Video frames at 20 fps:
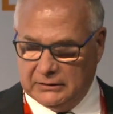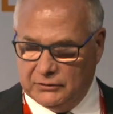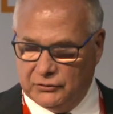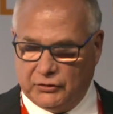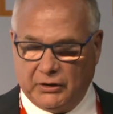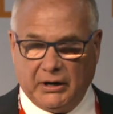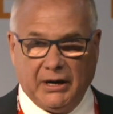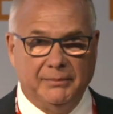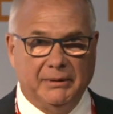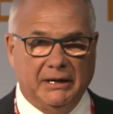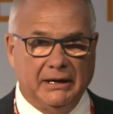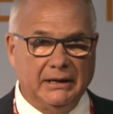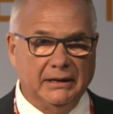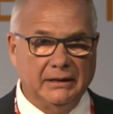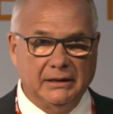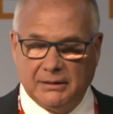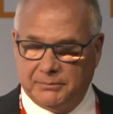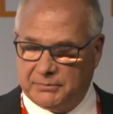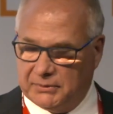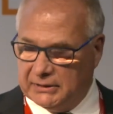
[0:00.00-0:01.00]
Dry mining
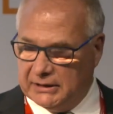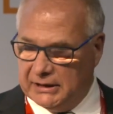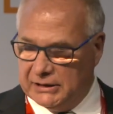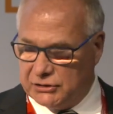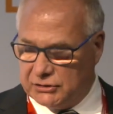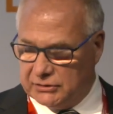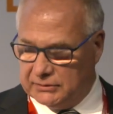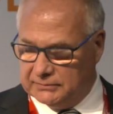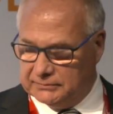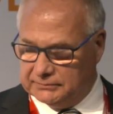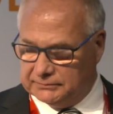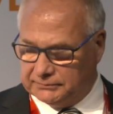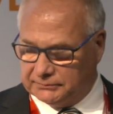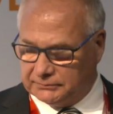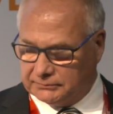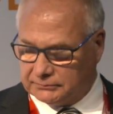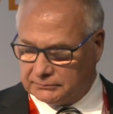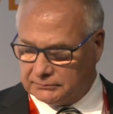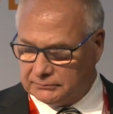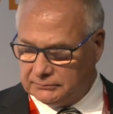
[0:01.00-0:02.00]
operation.
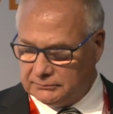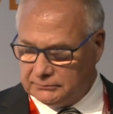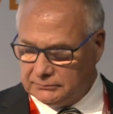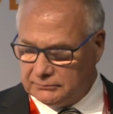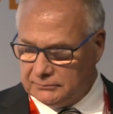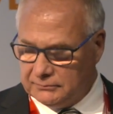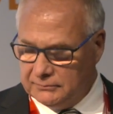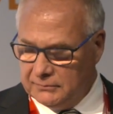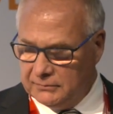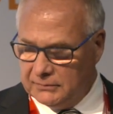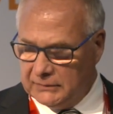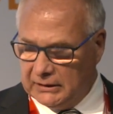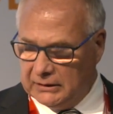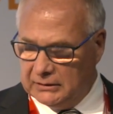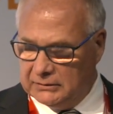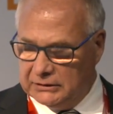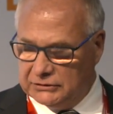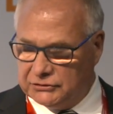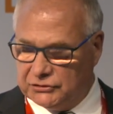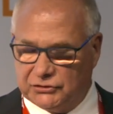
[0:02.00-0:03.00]

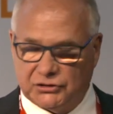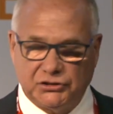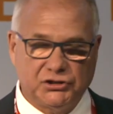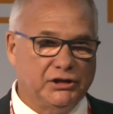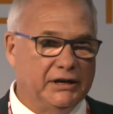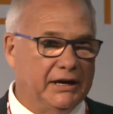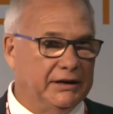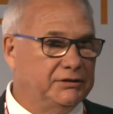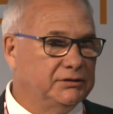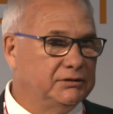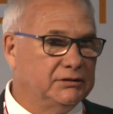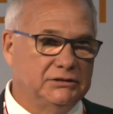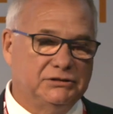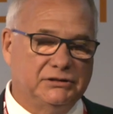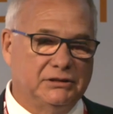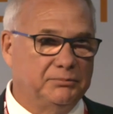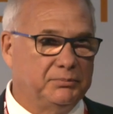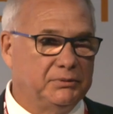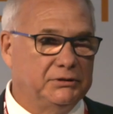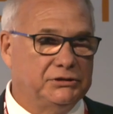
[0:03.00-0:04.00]
This is the schedule that
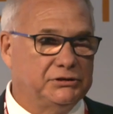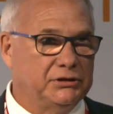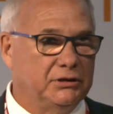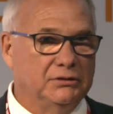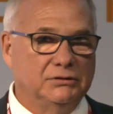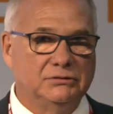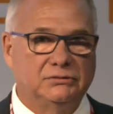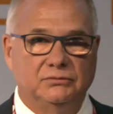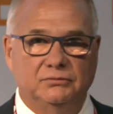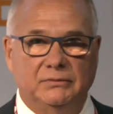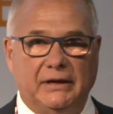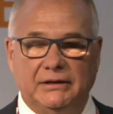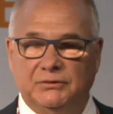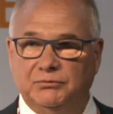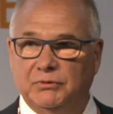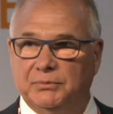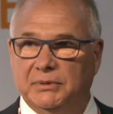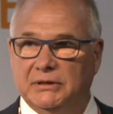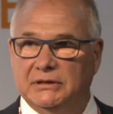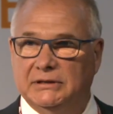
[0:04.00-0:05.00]
simply shows, as
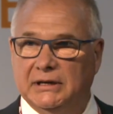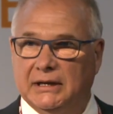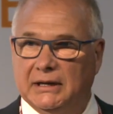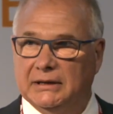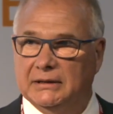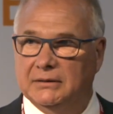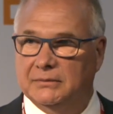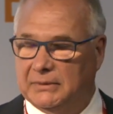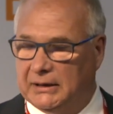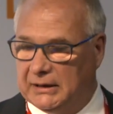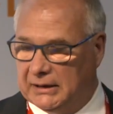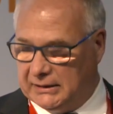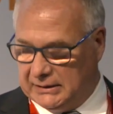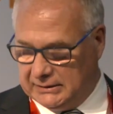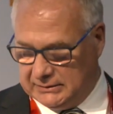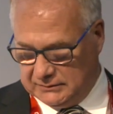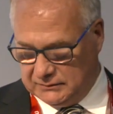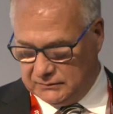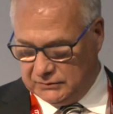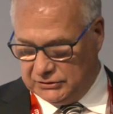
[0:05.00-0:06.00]
we've been telling the
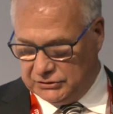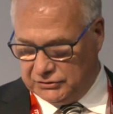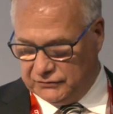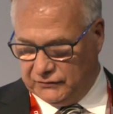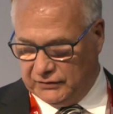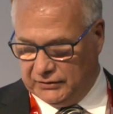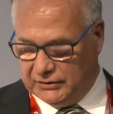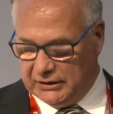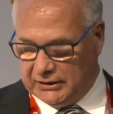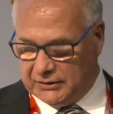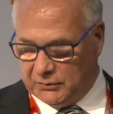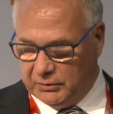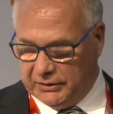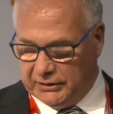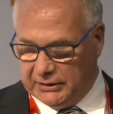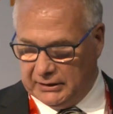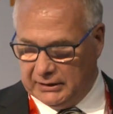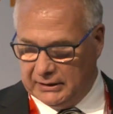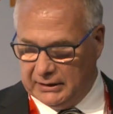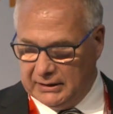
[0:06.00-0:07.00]
market, we're stuck
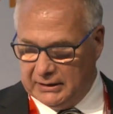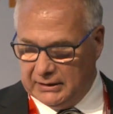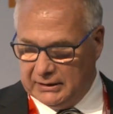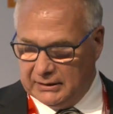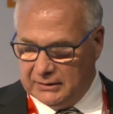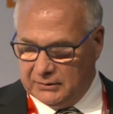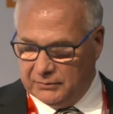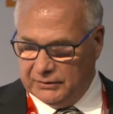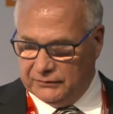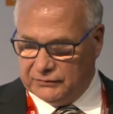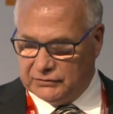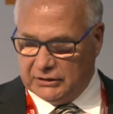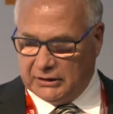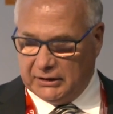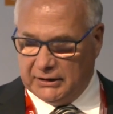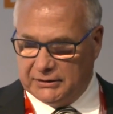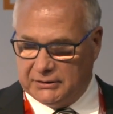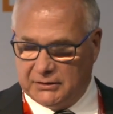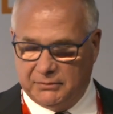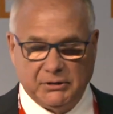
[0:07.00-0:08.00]
with it. We've
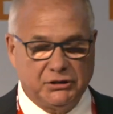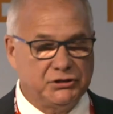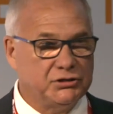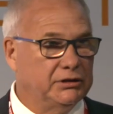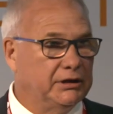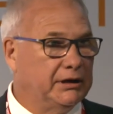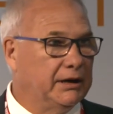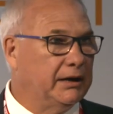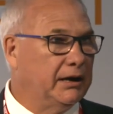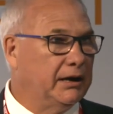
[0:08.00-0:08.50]
started commissioning